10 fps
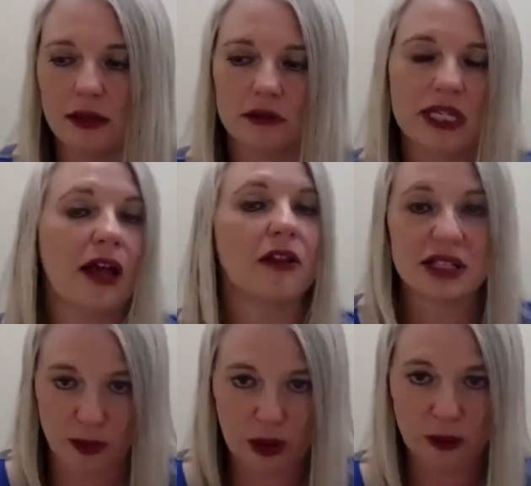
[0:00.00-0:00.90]
tell us
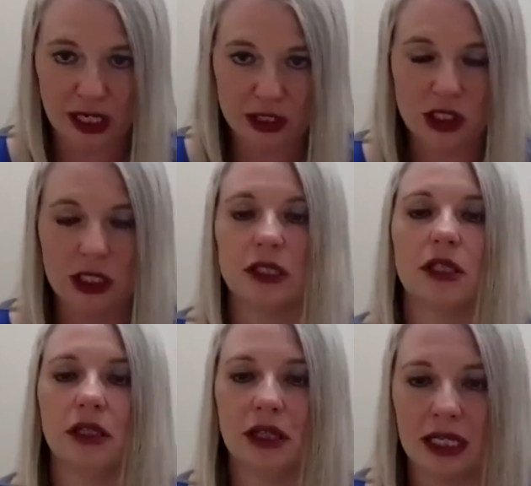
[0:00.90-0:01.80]
about a patient
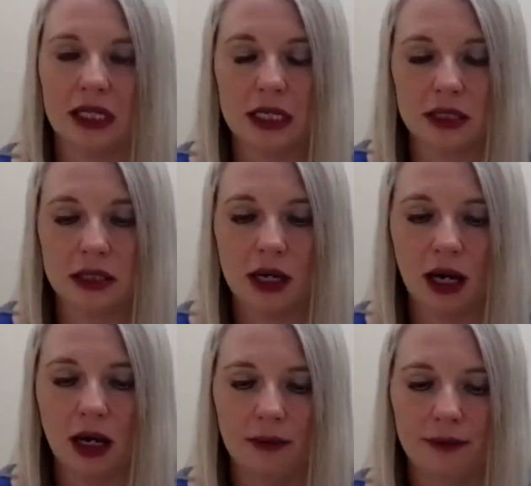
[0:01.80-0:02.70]
that needs
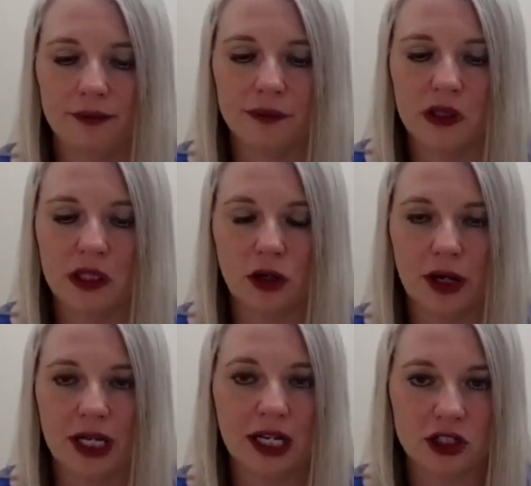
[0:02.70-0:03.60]

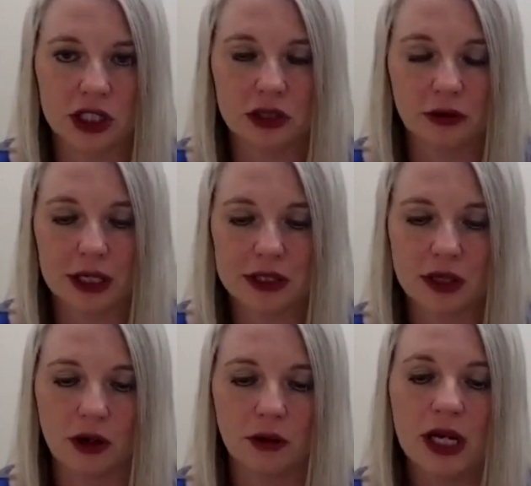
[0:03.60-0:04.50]
a connection to us.
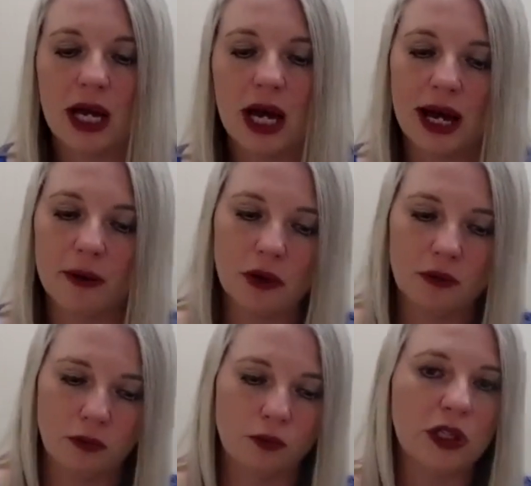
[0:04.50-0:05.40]
So I
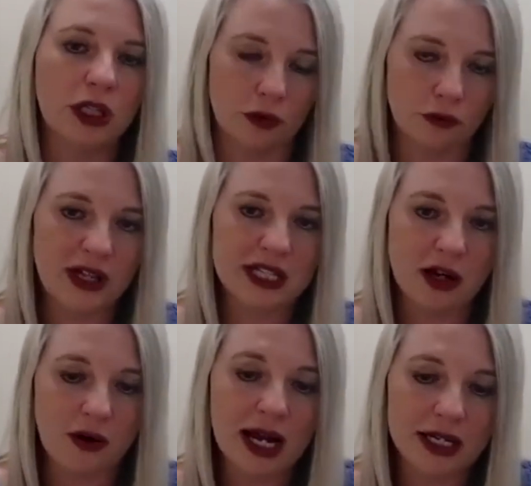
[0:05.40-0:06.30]
would, that's
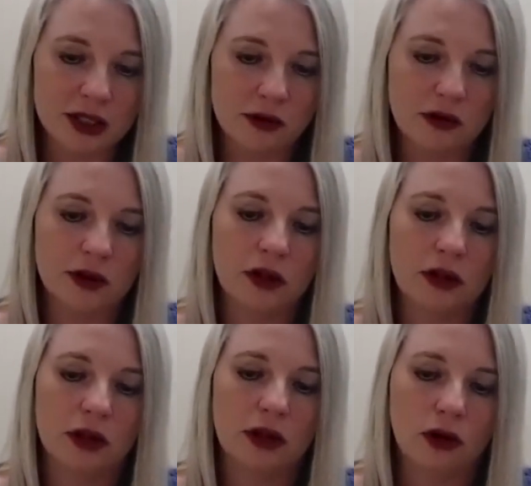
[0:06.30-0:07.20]
how I
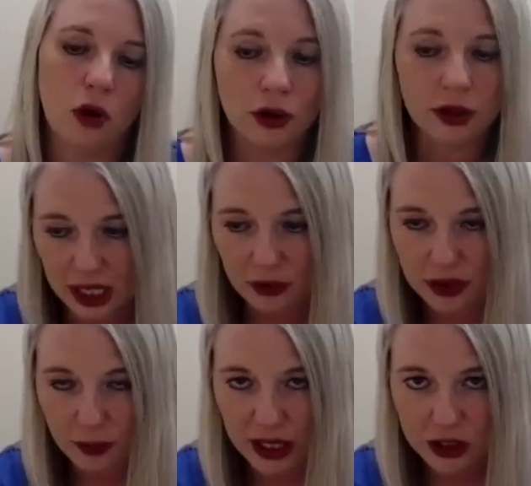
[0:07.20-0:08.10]
coordinate
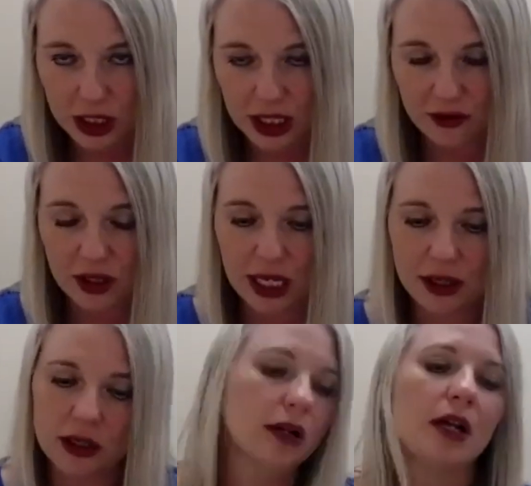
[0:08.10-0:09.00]
with a patient
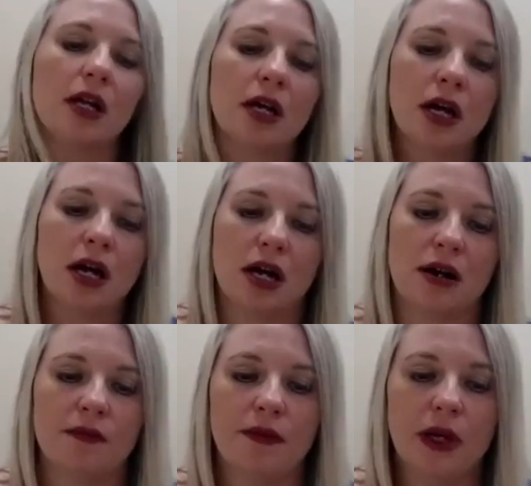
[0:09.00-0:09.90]
navigator.
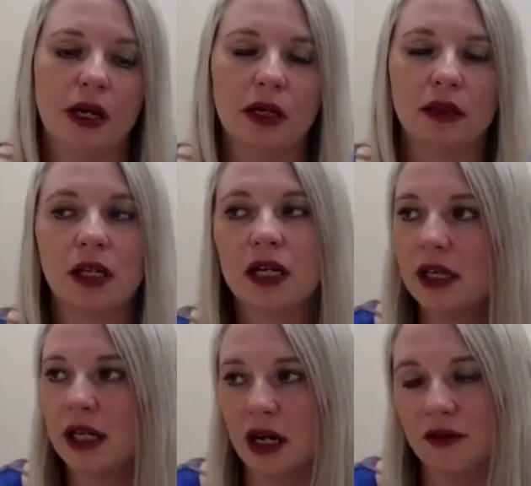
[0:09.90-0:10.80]

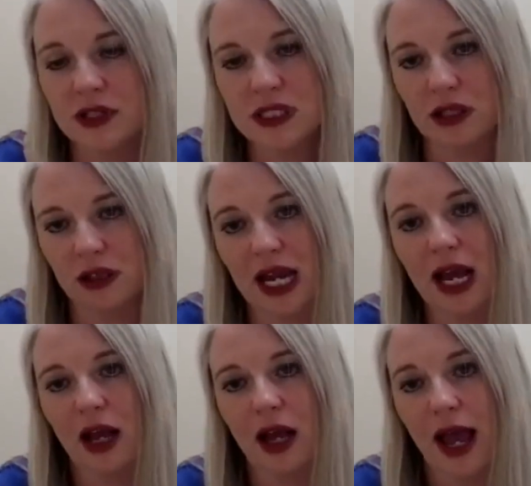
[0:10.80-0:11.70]
Luckily, our facility
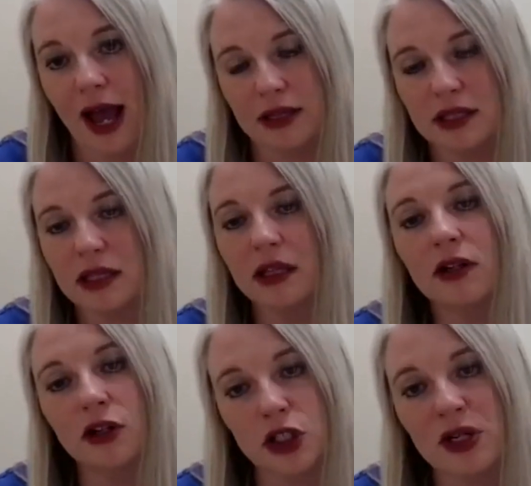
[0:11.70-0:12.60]
has the
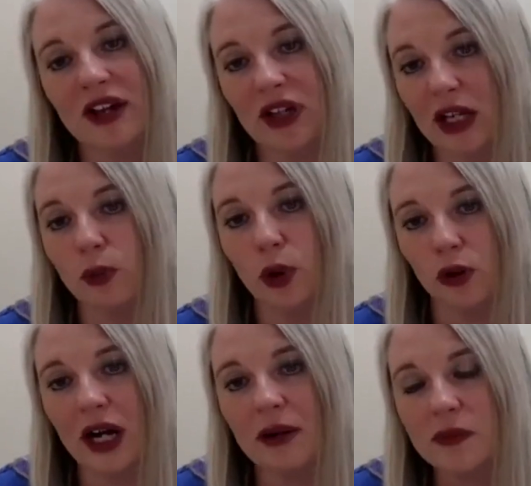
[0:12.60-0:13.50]
nurse navigator
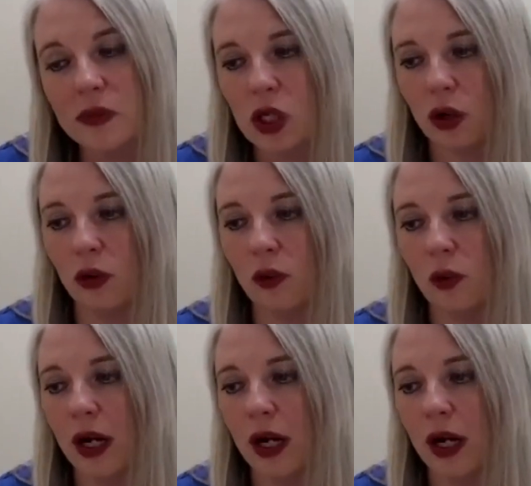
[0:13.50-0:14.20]
program. So